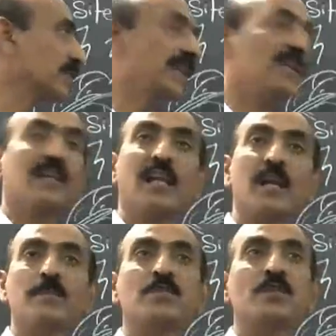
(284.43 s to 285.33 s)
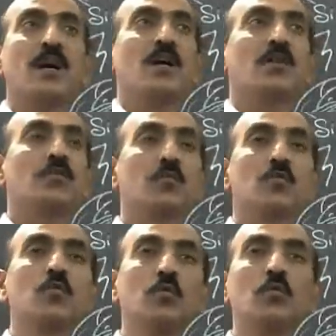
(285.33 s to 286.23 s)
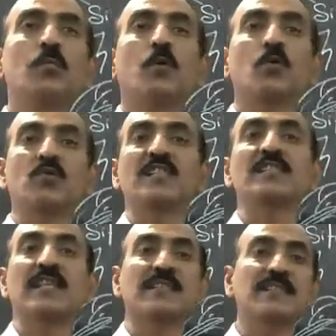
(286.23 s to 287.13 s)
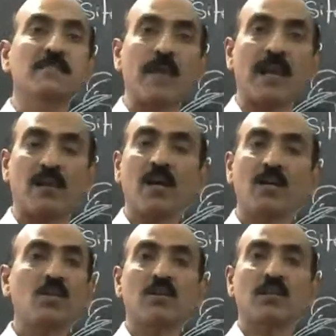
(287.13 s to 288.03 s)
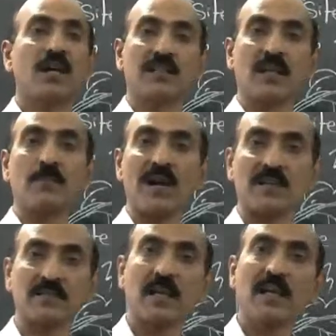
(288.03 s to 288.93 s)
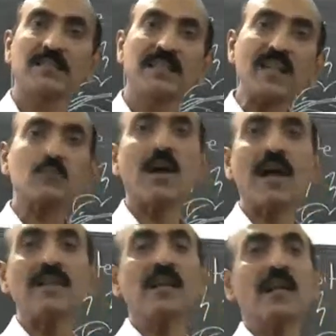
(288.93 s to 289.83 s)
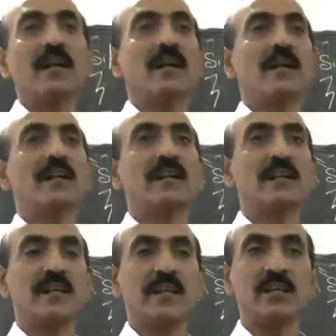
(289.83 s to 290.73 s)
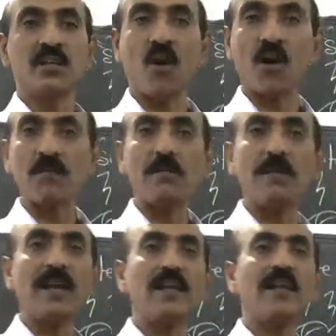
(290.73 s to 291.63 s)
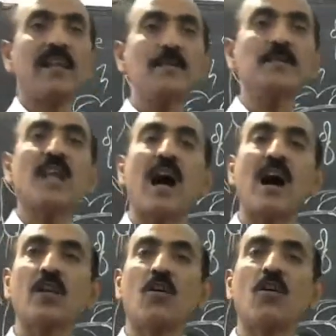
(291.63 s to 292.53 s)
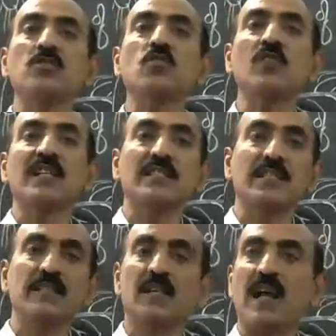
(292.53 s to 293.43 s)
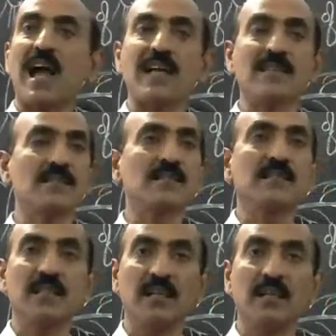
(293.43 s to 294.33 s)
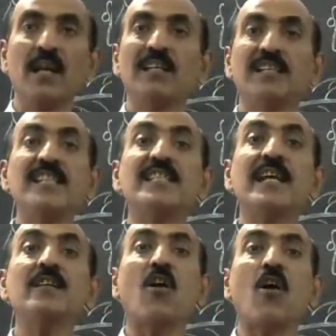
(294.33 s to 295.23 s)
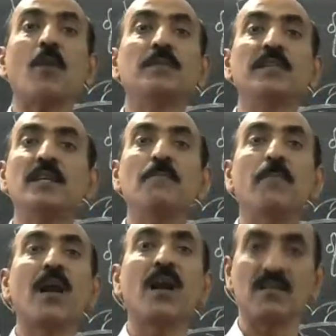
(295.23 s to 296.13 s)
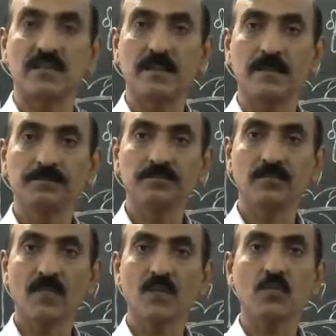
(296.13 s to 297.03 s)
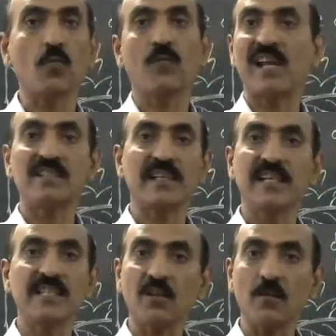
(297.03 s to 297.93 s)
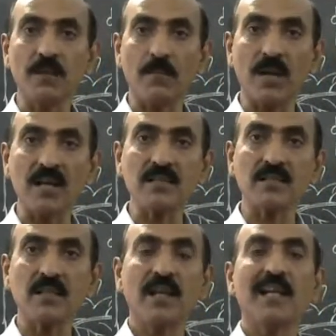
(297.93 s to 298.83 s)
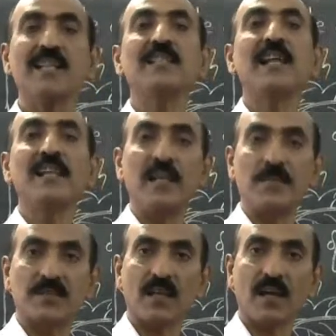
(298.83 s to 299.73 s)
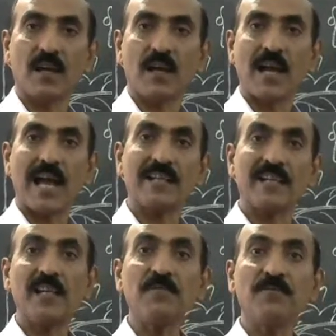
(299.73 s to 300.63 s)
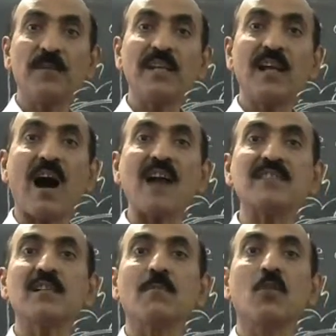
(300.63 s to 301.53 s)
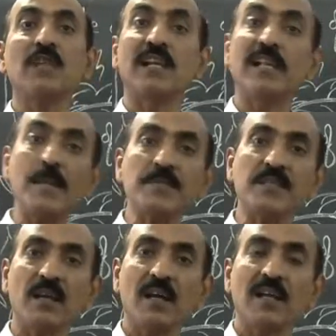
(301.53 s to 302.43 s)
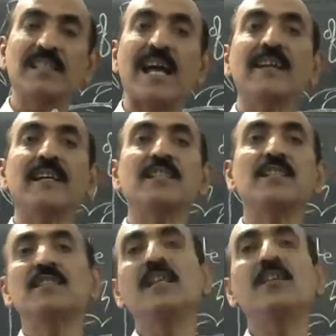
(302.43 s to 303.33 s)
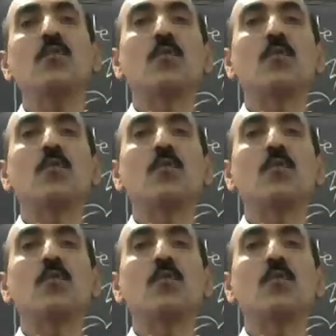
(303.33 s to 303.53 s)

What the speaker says: the leaves to do photosynthesis well, not other parts. That's why in normal way, leaves are also considered as the kitchen of the plants. So where is the kitchen of the plants? It is the leaves. And if we ask about the leaves, then it is the